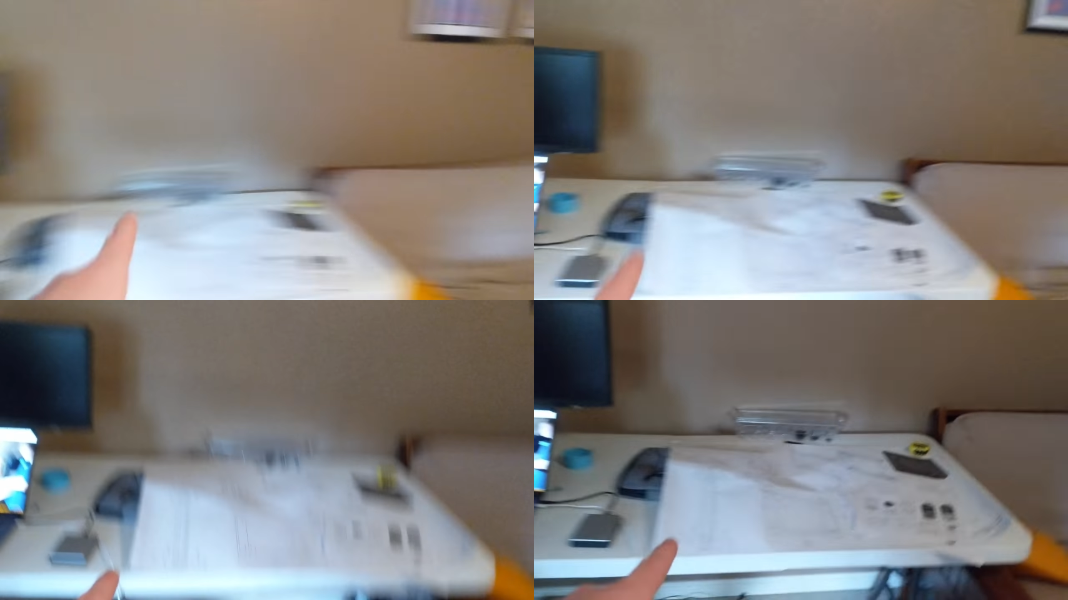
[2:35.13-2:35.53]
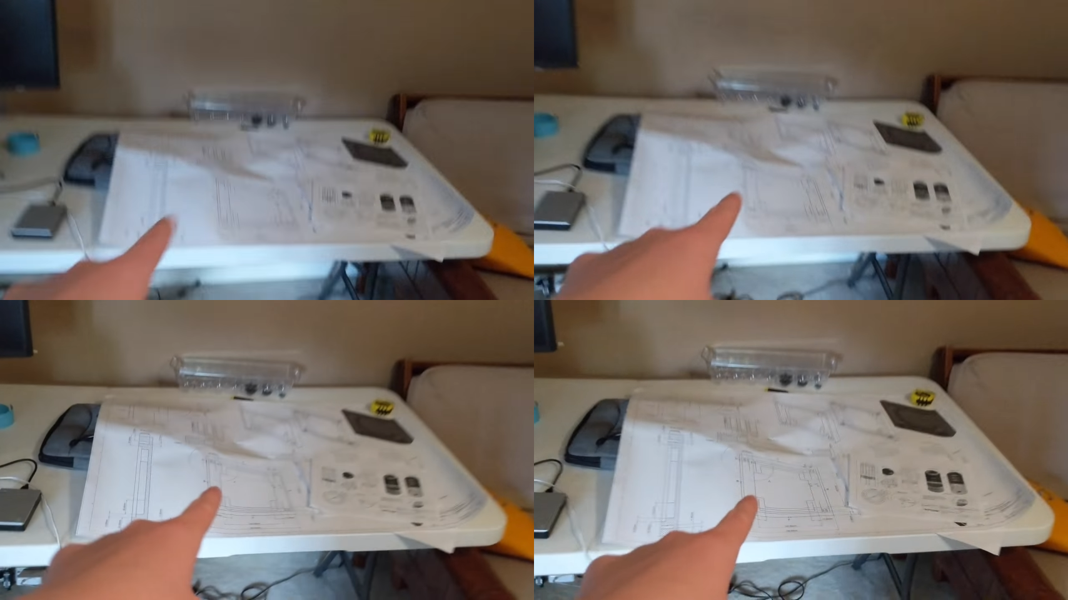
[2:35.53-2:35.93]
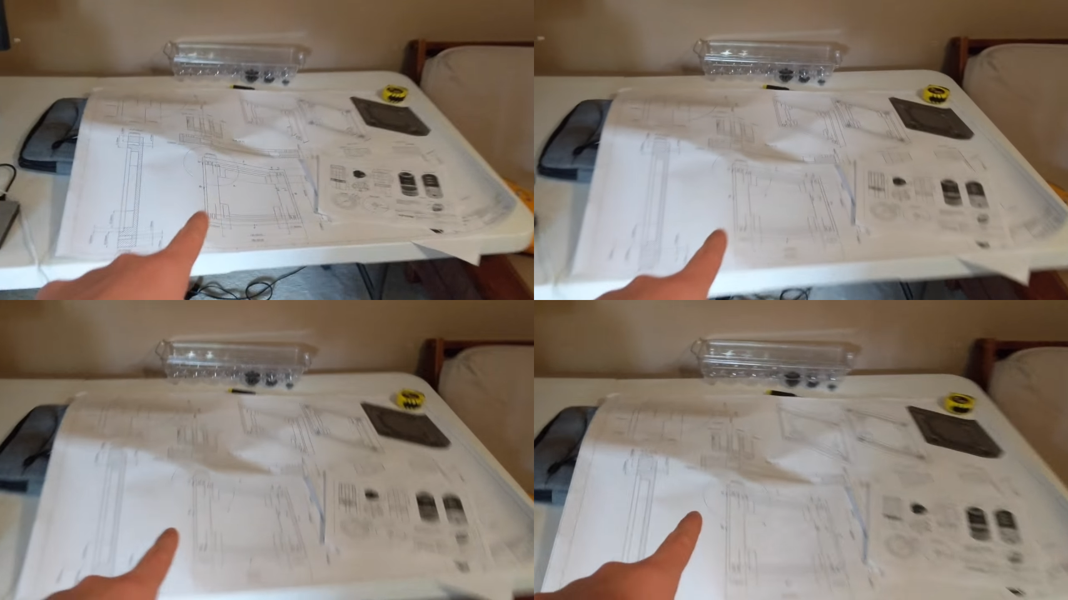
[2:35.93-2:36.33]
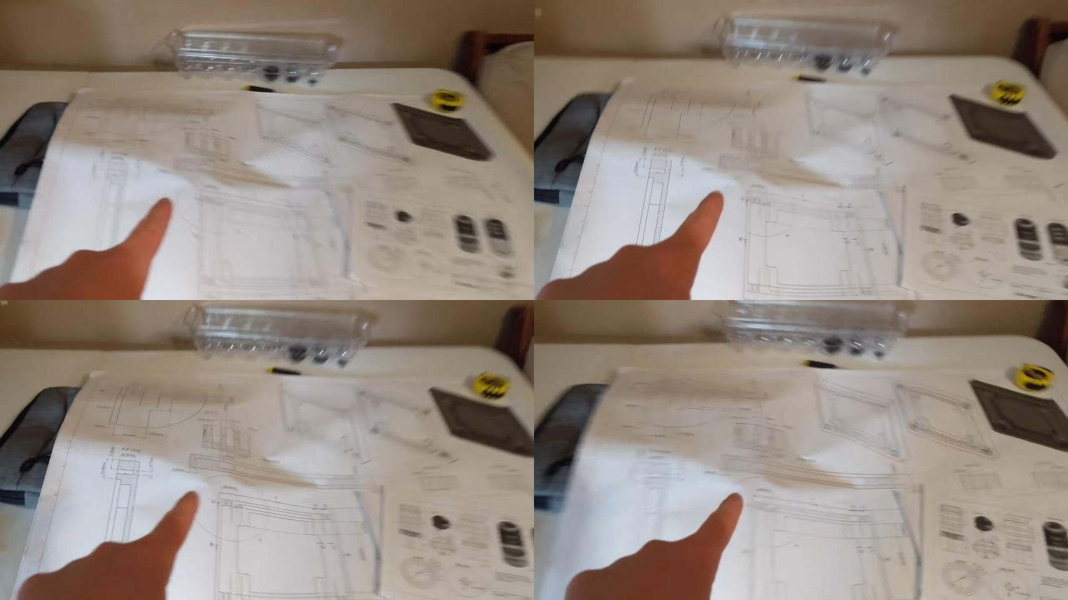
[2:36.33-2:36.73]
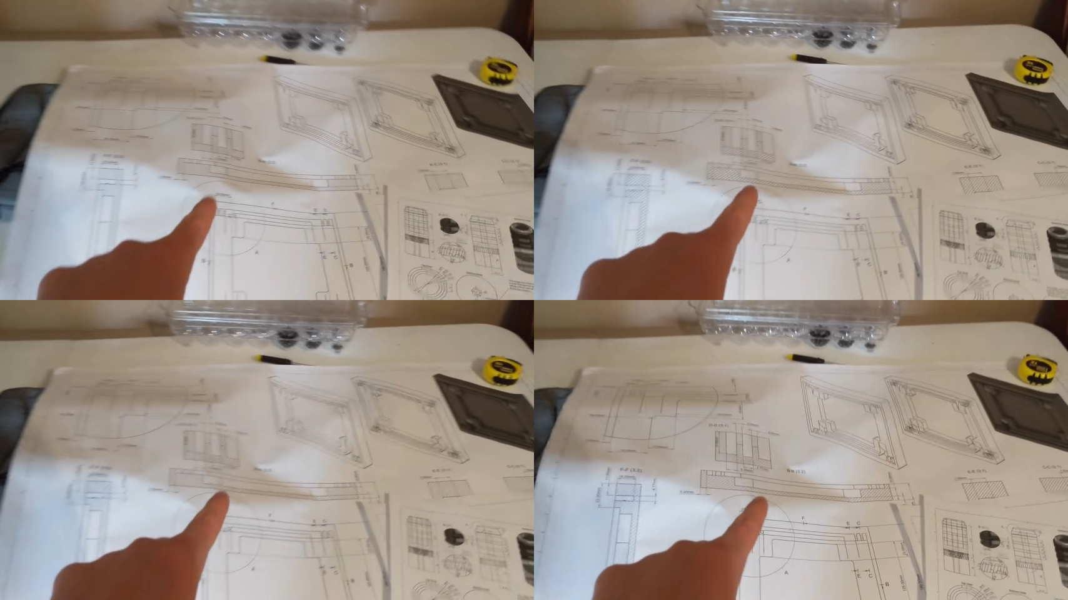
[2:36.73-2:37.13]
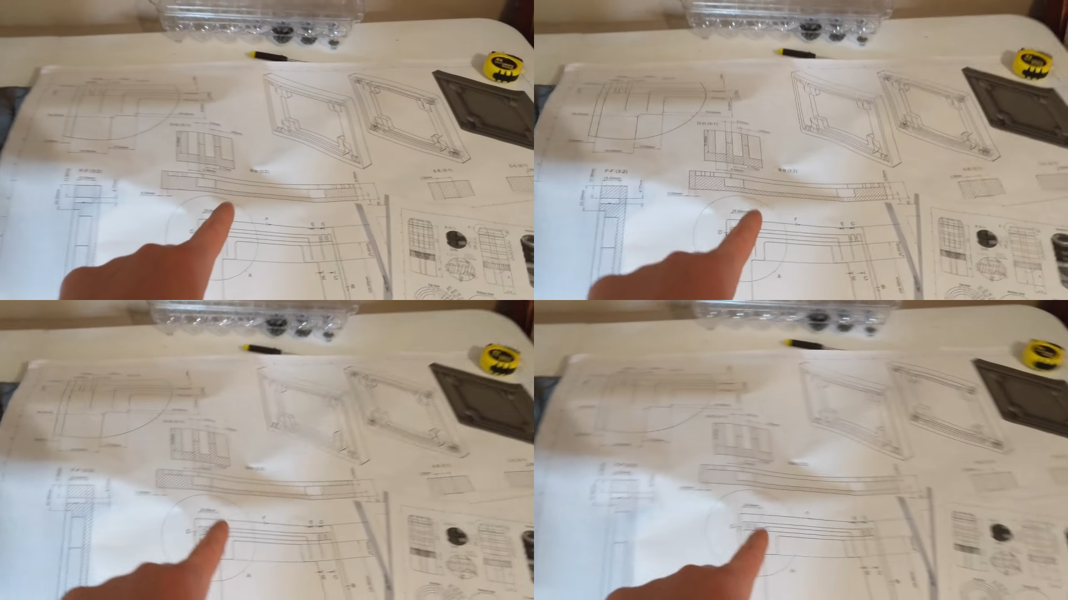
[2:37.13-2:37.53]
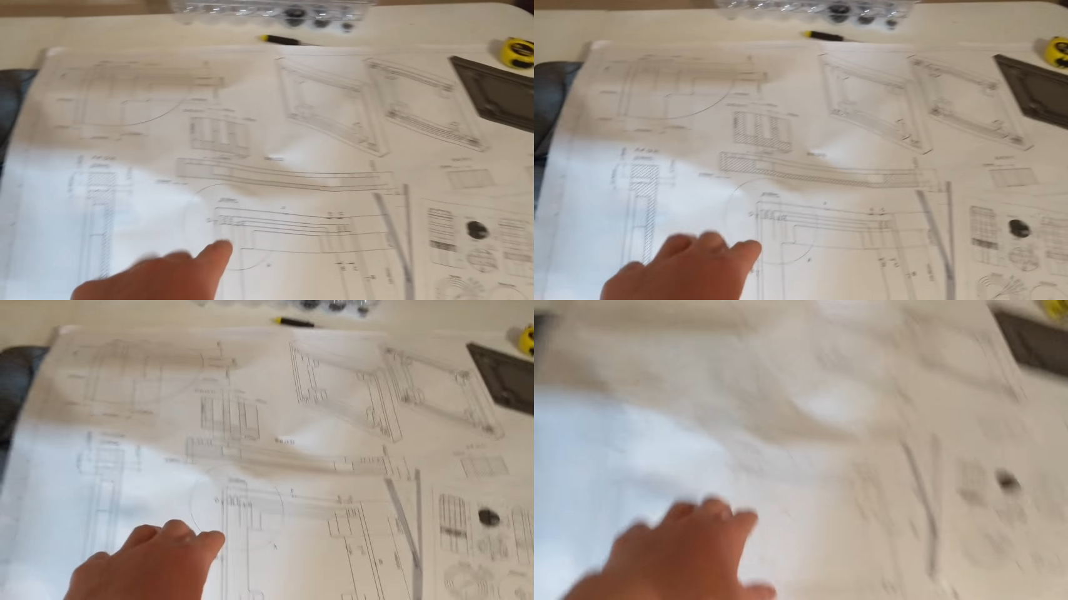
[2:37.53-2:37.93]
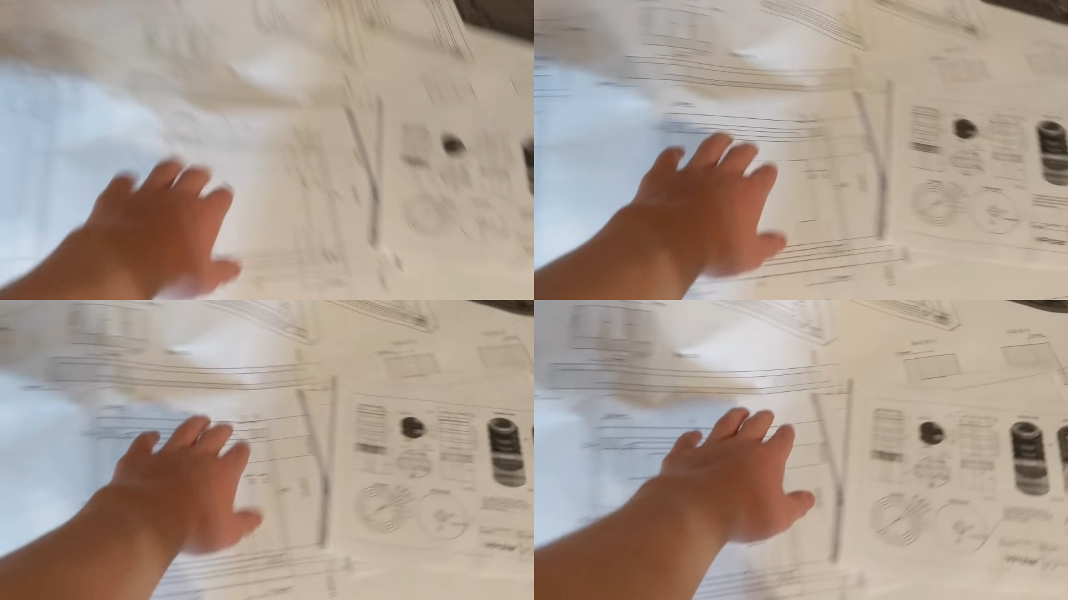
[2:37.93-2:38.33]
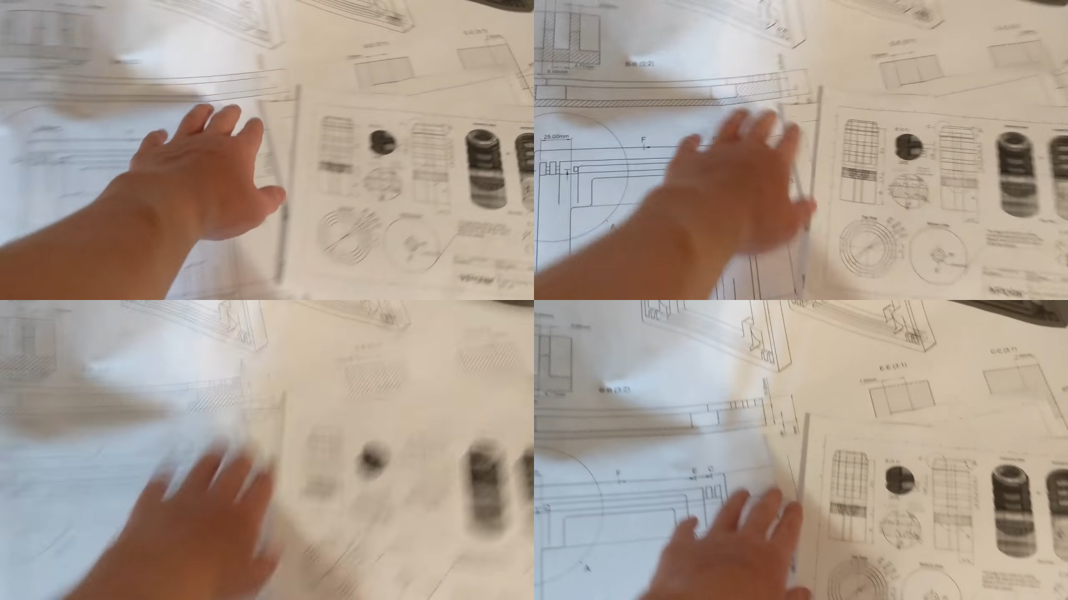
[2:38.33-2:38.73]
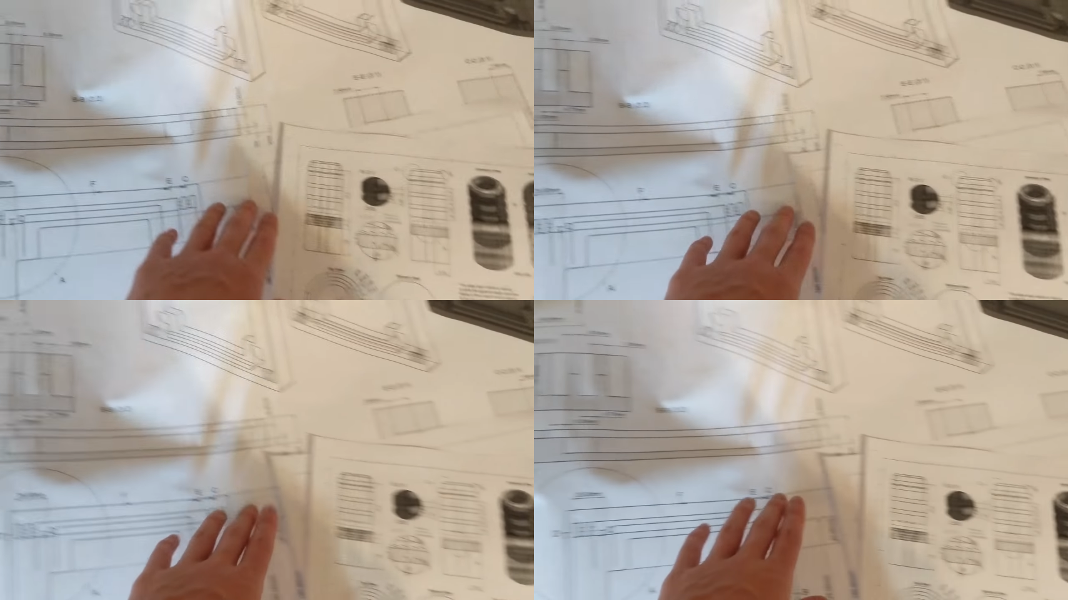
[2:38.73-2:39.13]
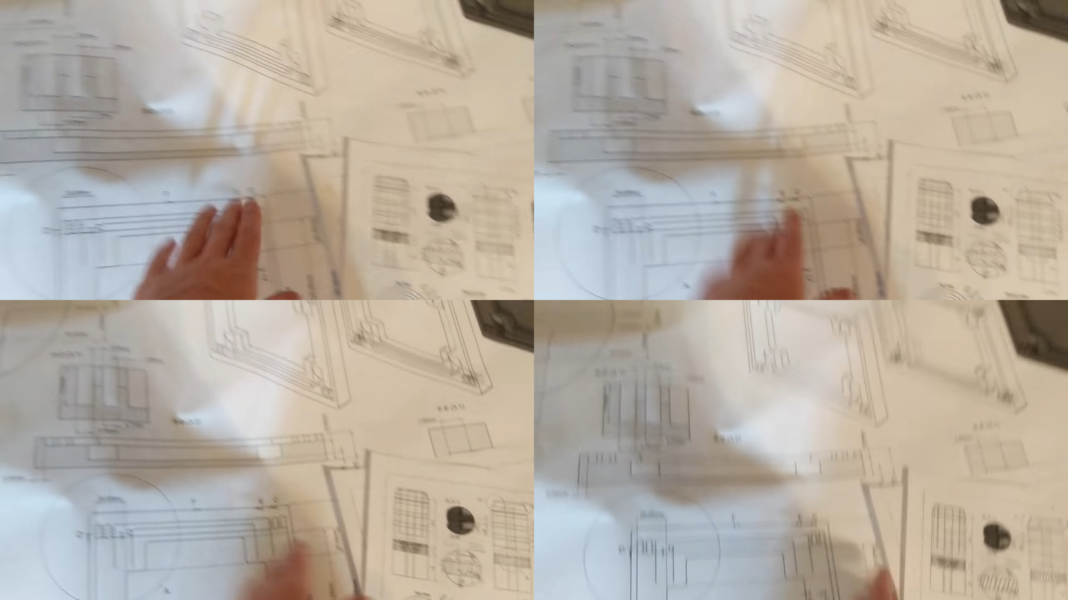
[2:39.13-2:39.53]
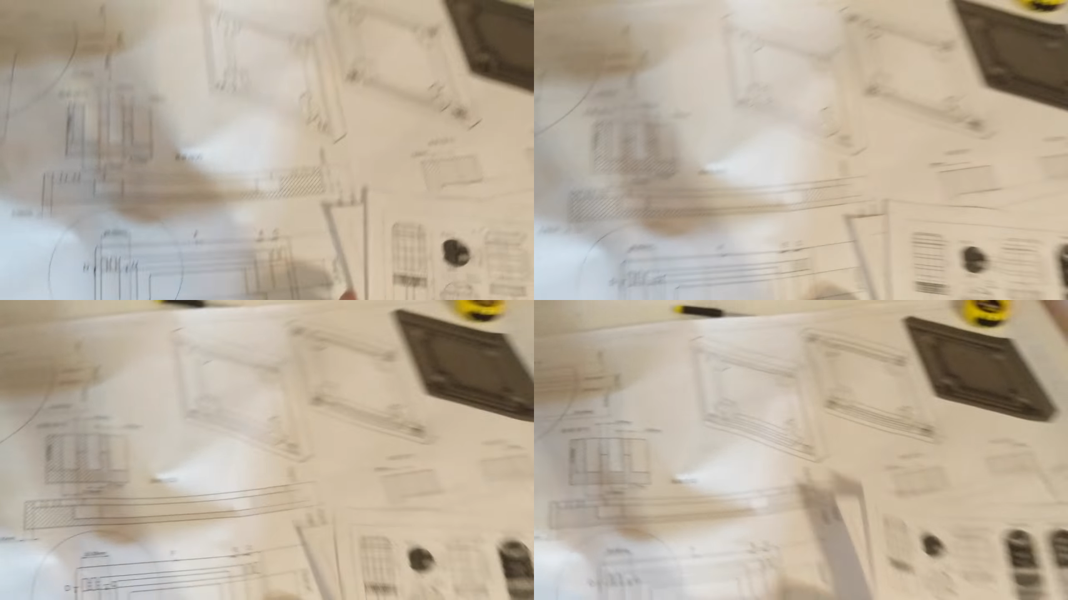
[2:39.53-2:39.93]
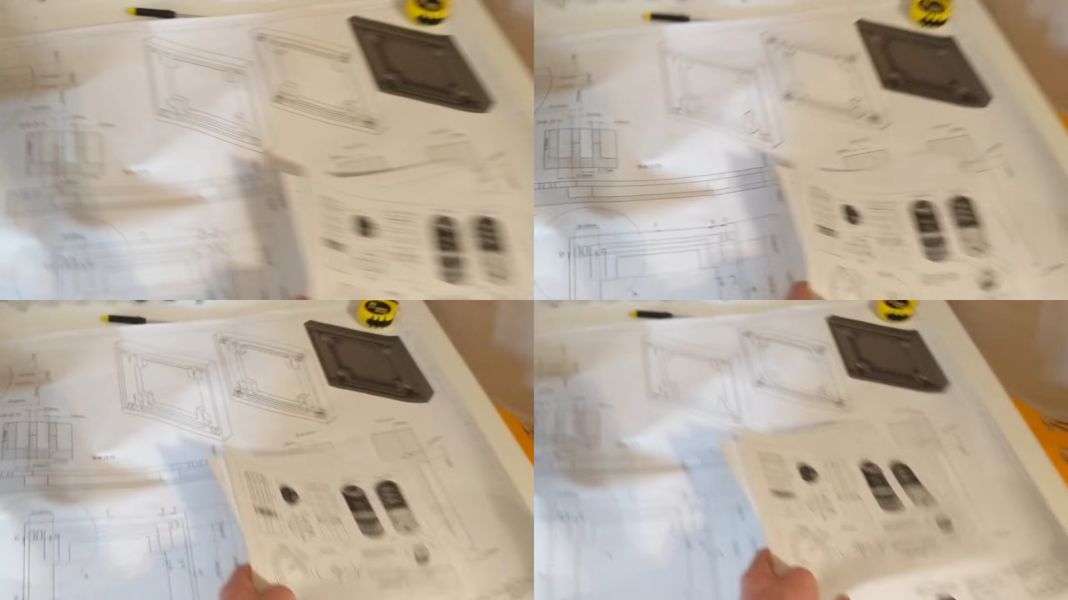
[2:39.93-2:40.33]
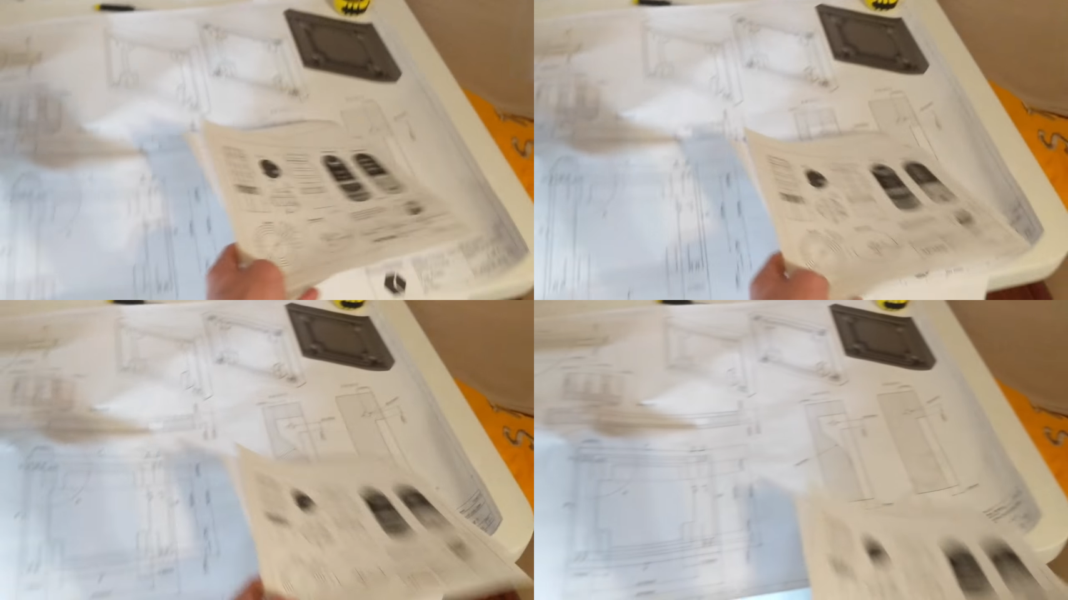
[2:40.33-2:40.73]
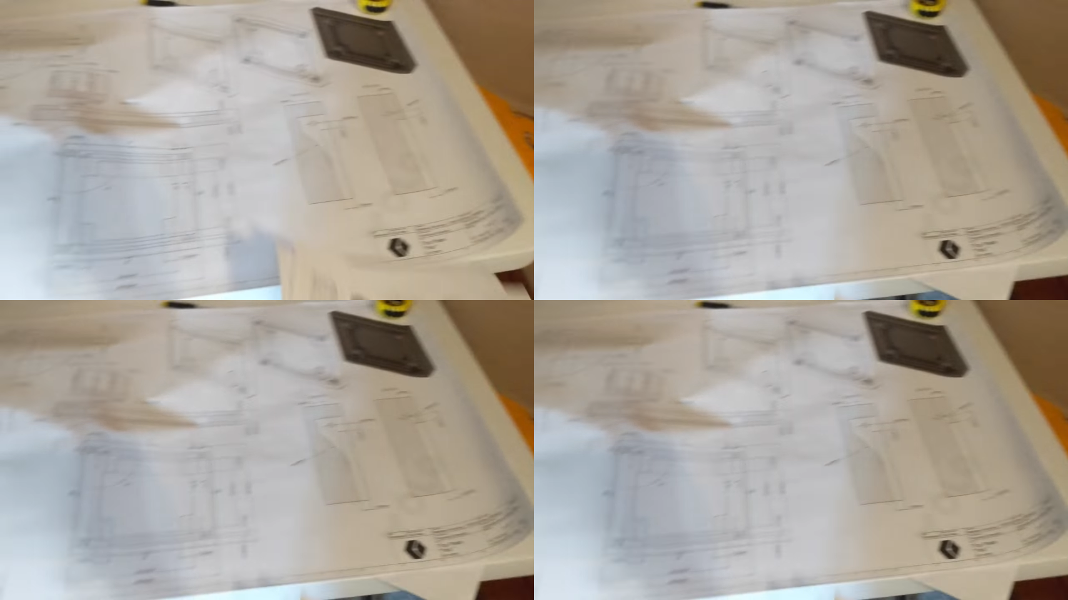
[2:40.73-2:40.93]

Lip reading: No face is visible, so there are no lips to read.